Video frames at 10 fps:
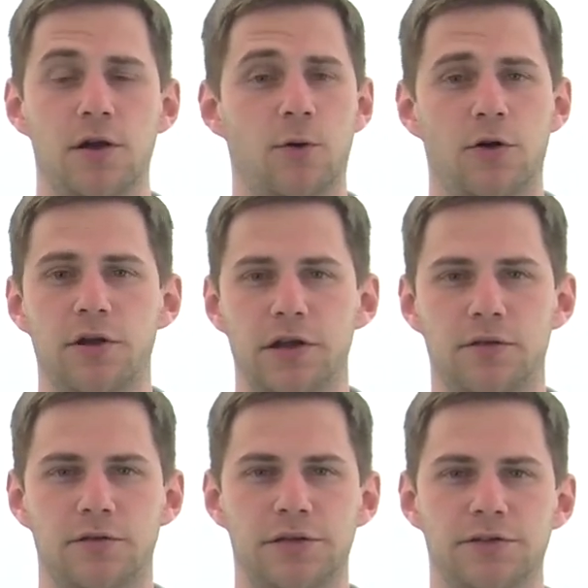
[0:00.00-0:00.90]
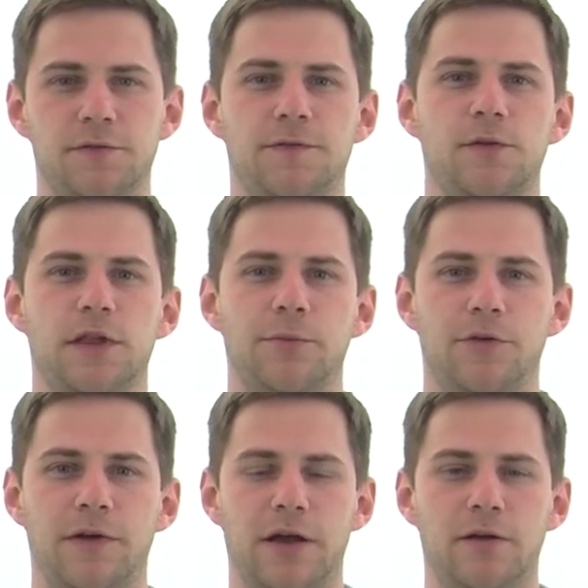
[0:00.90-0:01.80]
or any other digital phone line
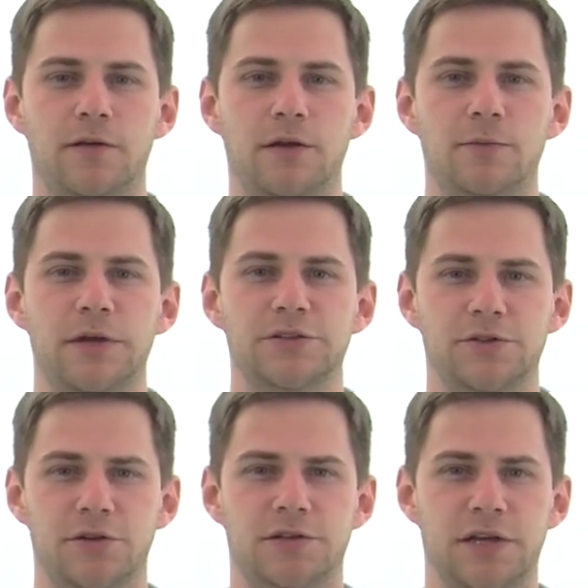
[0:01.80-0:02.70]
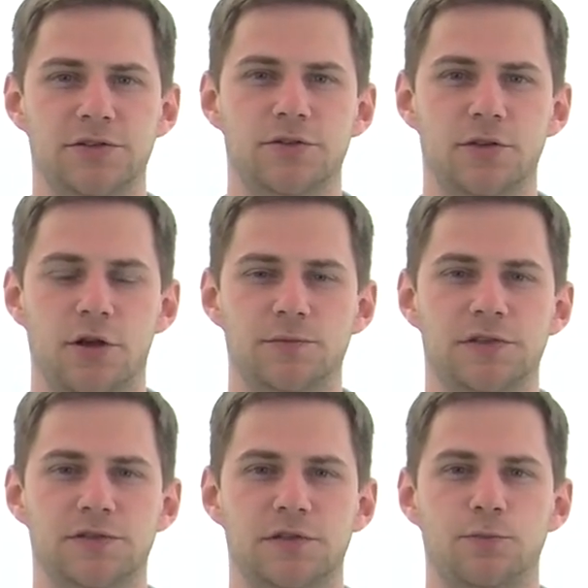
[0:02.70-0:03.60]
provider, make sure to test your alarm
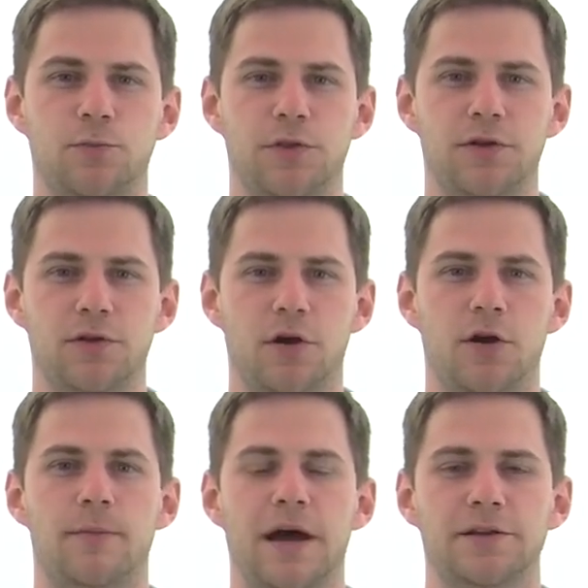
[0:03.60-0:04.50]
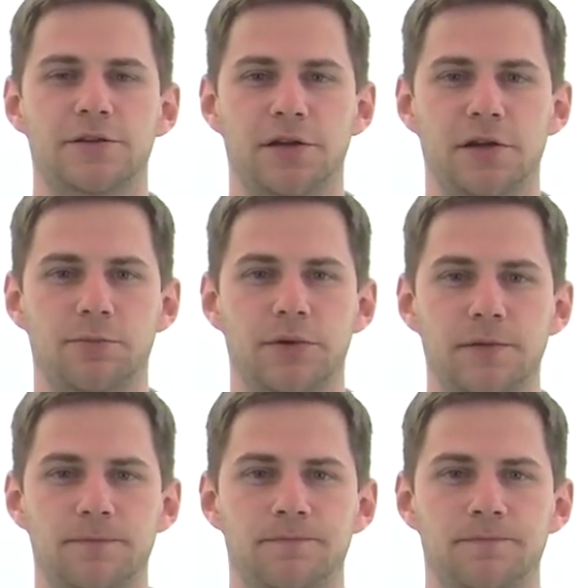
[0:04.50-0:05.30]
system with your alarm monitoring company.